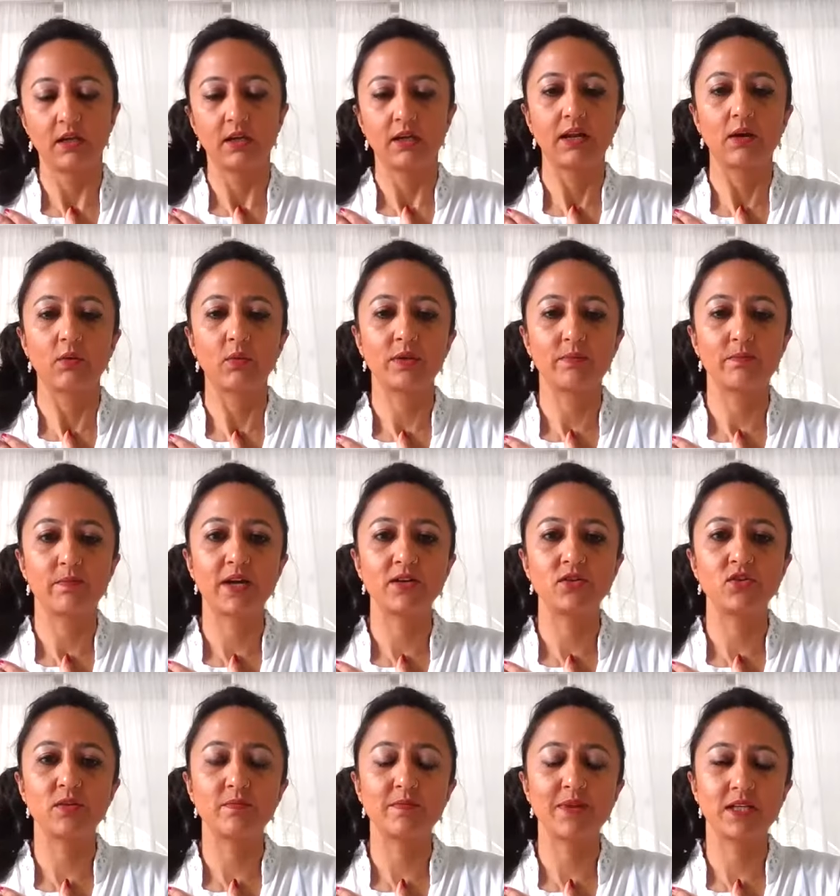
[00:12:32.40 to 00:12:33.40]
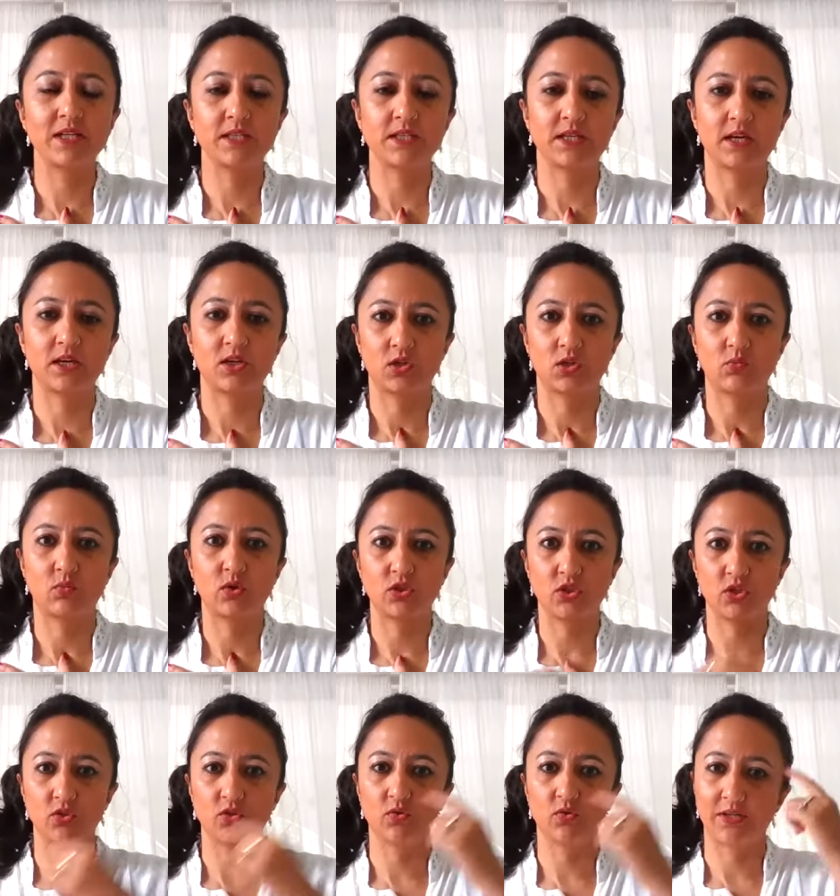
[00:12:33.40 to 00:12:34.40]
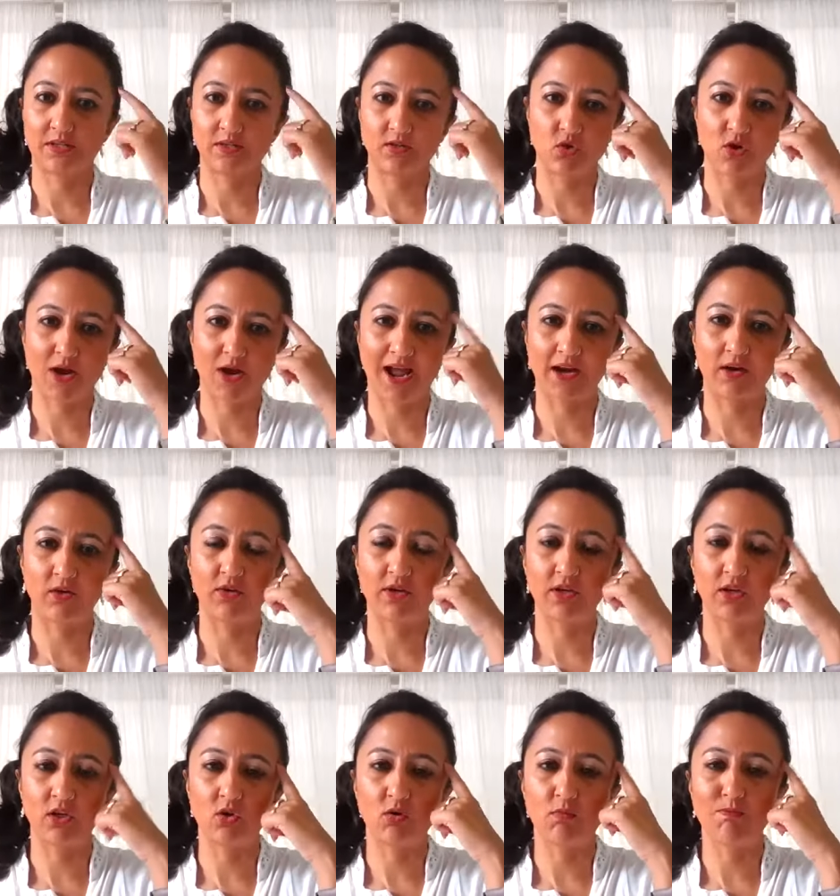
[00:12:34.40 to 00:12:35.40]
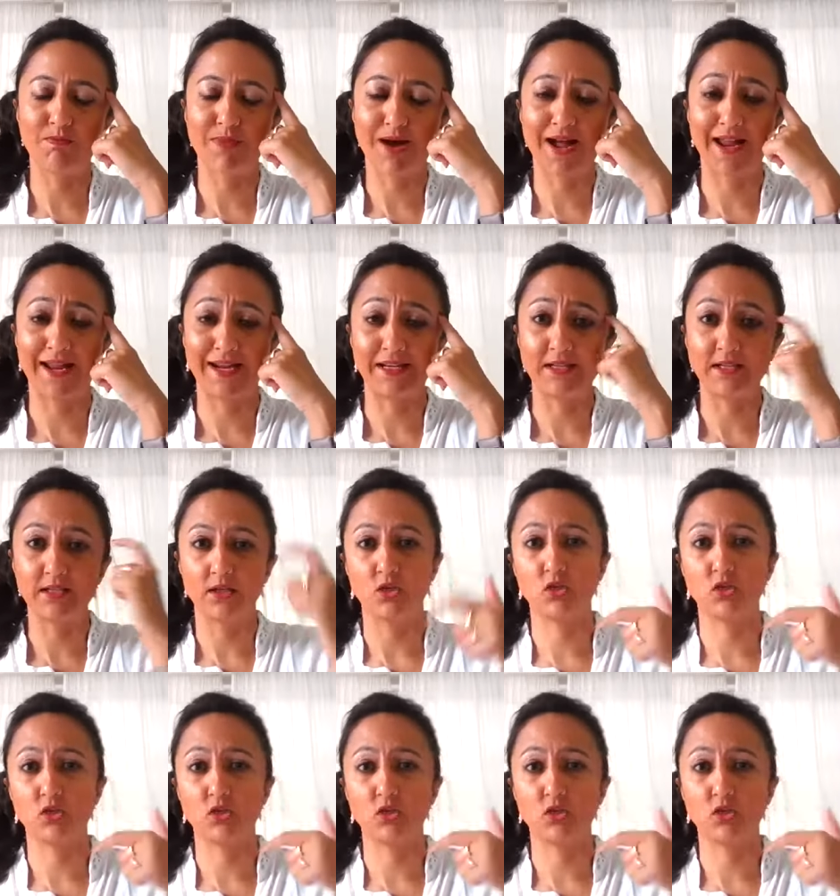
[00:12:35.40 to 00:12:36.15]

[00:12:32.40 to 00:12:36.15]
Now with mantra meditation, what you're doing is you're anchoring your mind